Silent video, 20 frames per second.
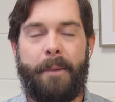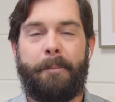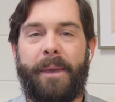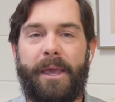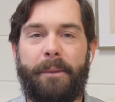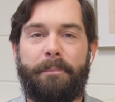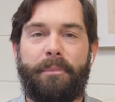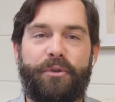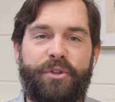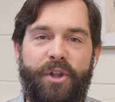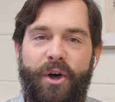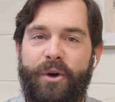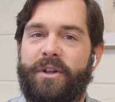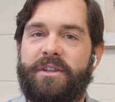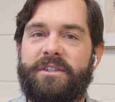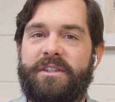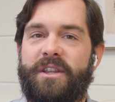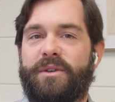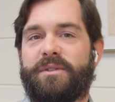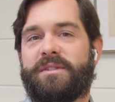People
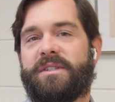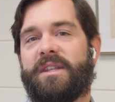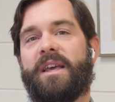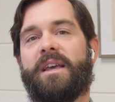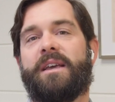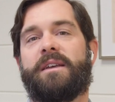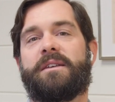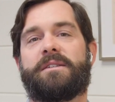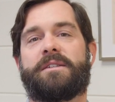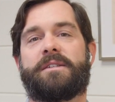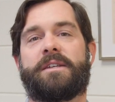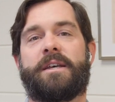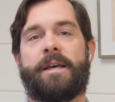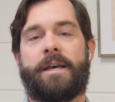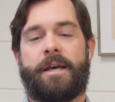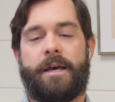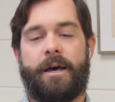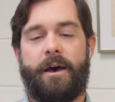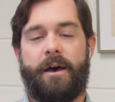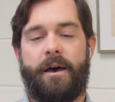notice those things,
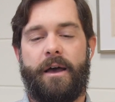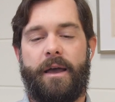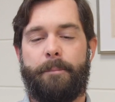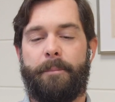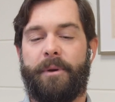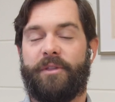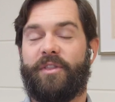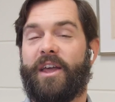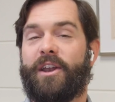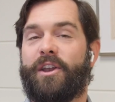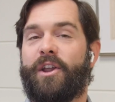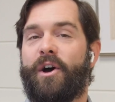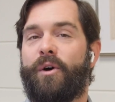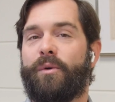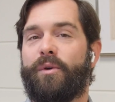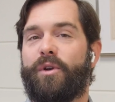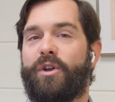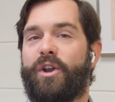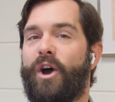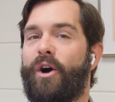but they
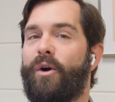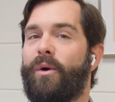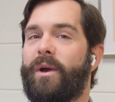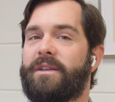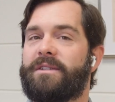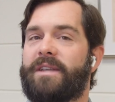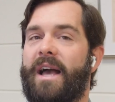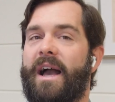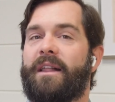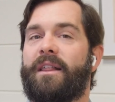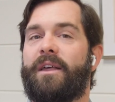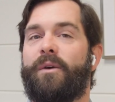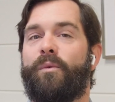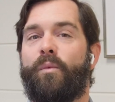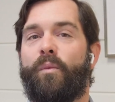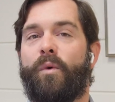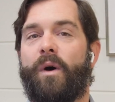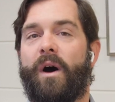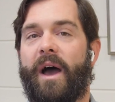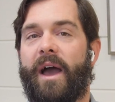don't know exactly
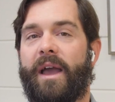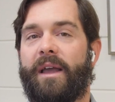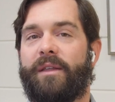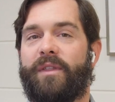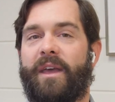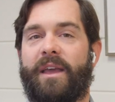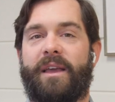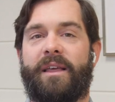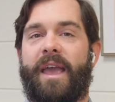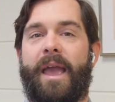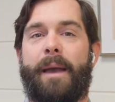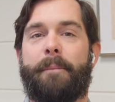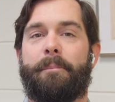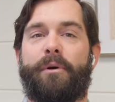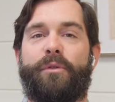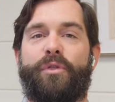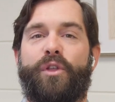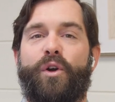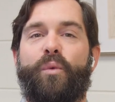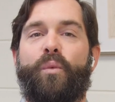why. They can't
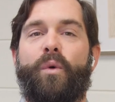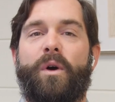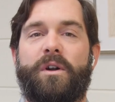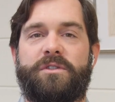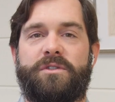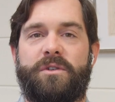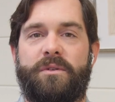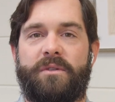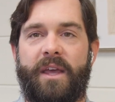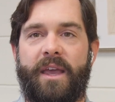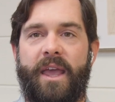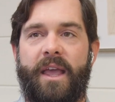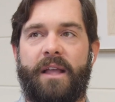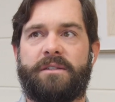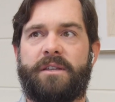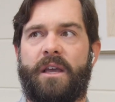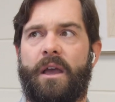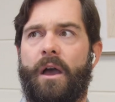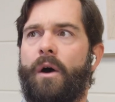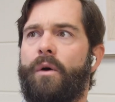put their words to it. They
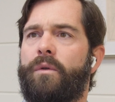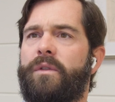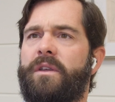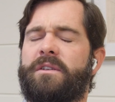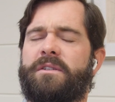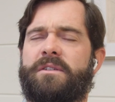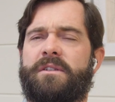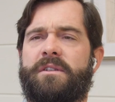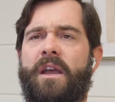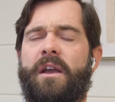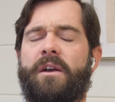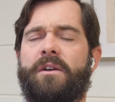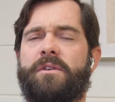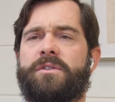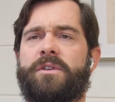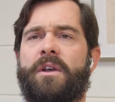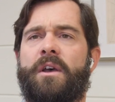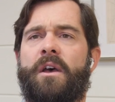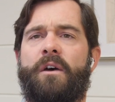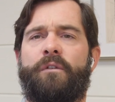can't say, oh, these
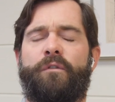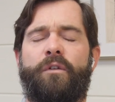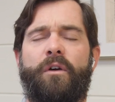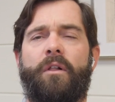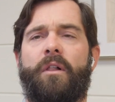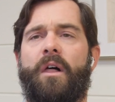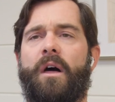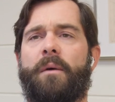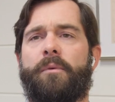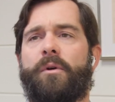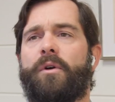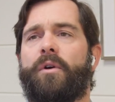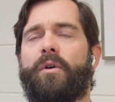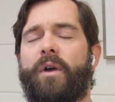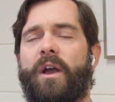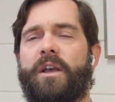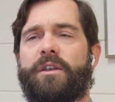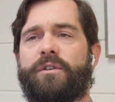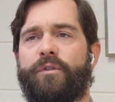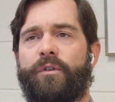stairs feel a lot more
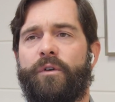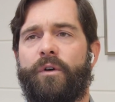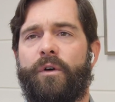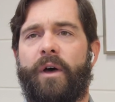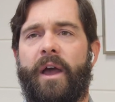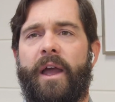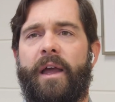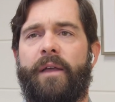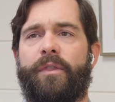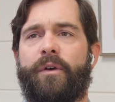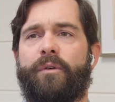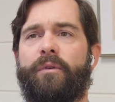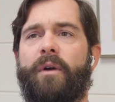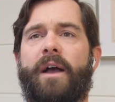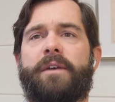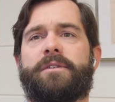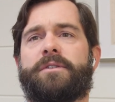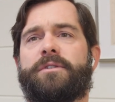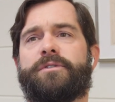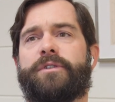graceful and the
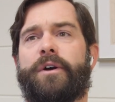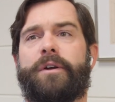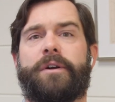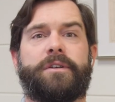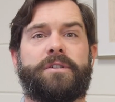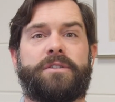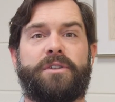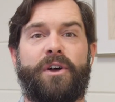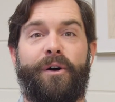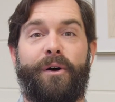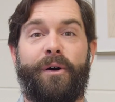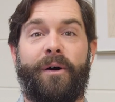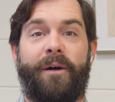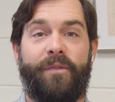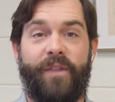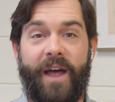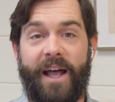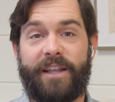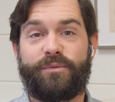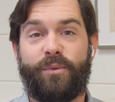risers aren't as tall.
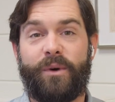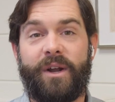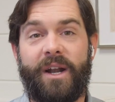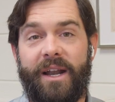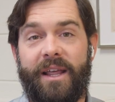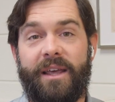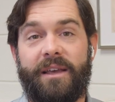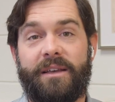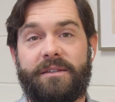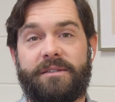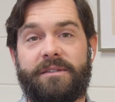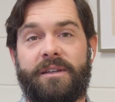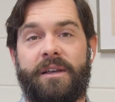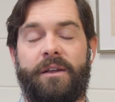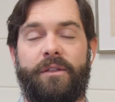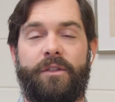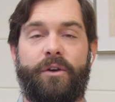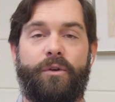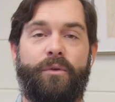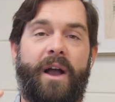That's what it is.
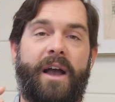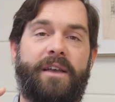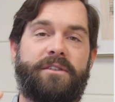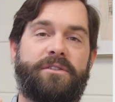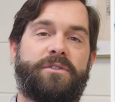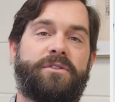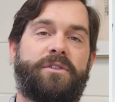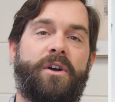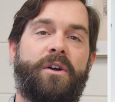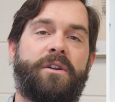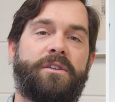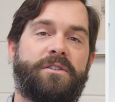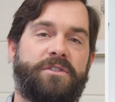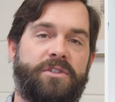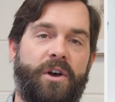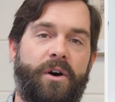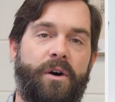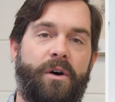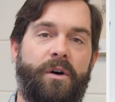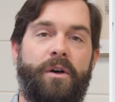The risers aren't as
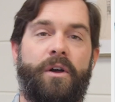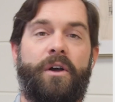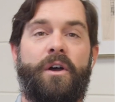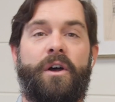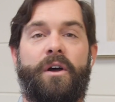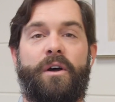tall.